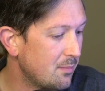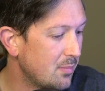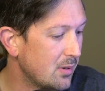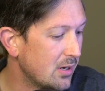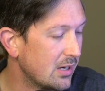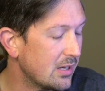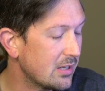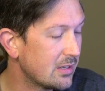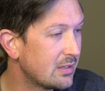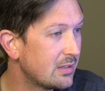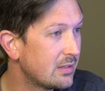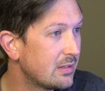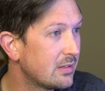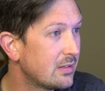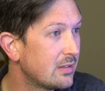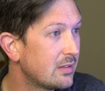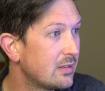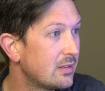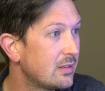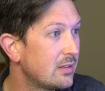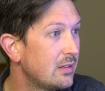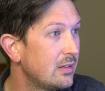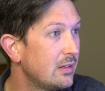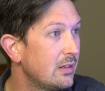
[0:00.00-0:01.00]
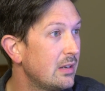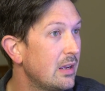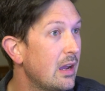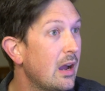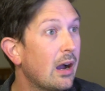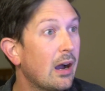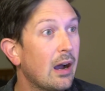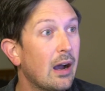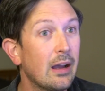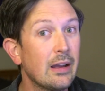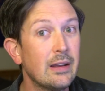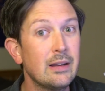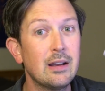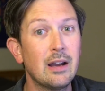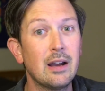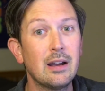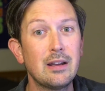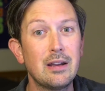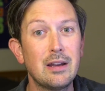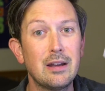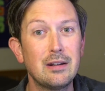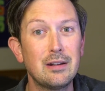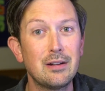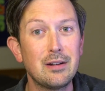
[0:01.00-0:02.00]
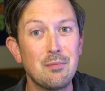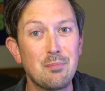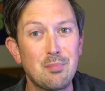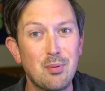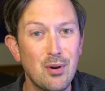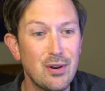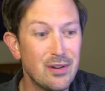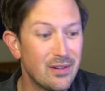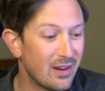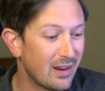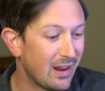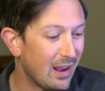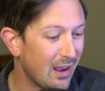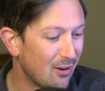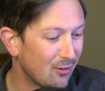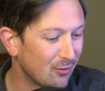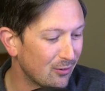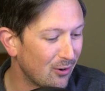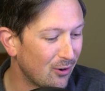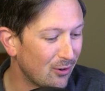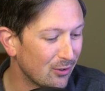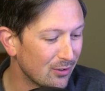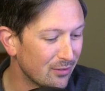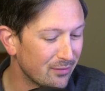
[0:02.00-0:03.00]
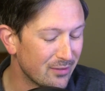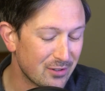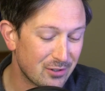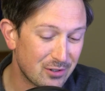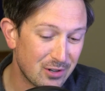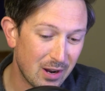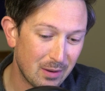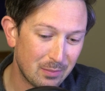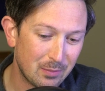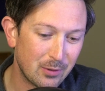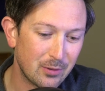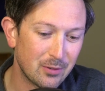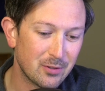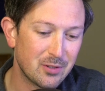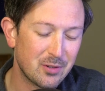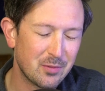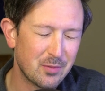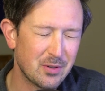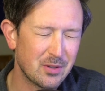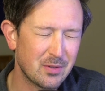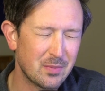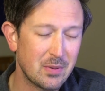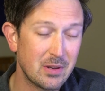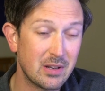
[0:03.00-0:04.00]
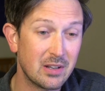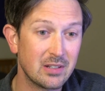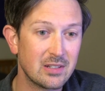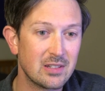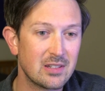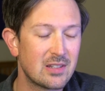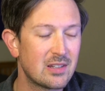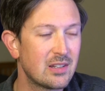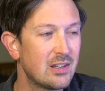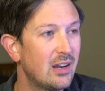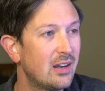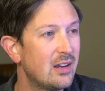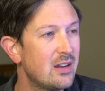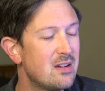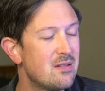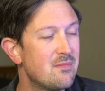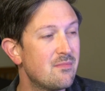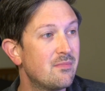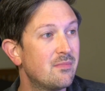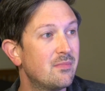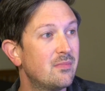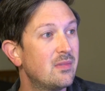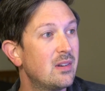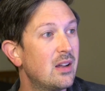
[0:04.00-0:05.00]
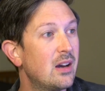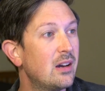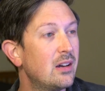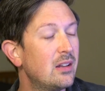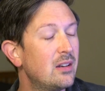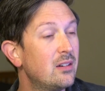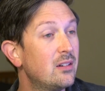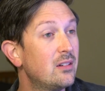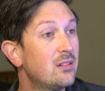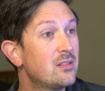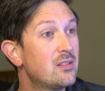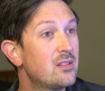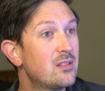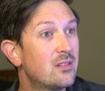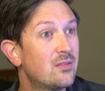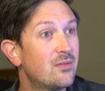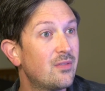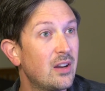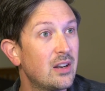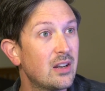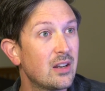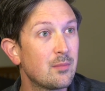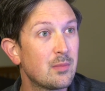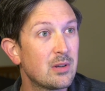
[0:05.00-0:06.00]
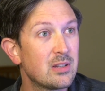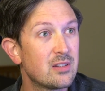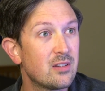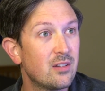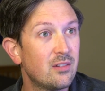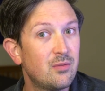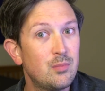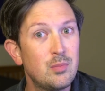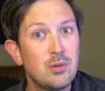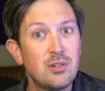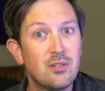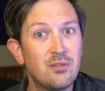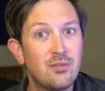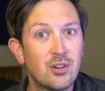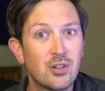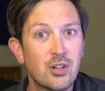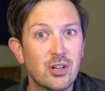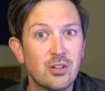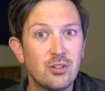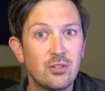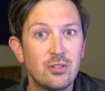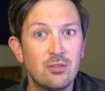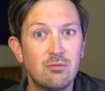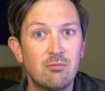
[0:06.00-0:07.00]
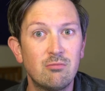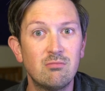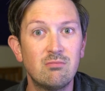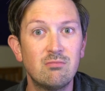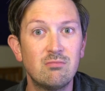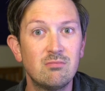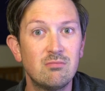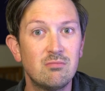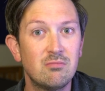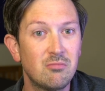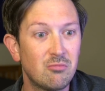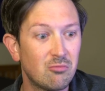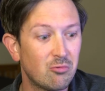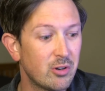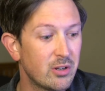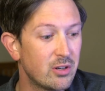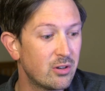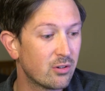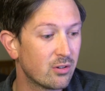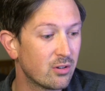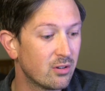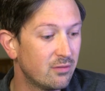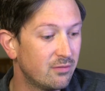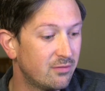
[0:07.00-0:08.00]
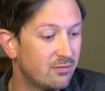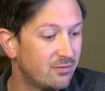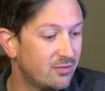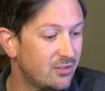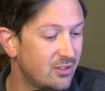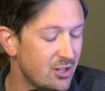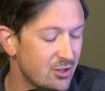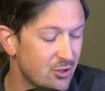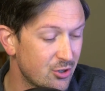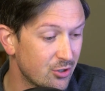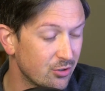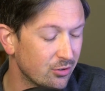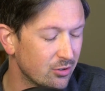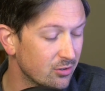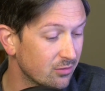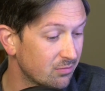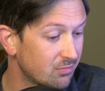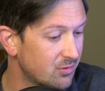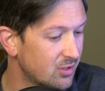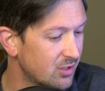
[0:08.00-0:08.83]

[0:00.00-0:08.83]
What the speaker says: But yeah, I ended up printing out all of the chapters just because I am not finding myself be a very good reader of digital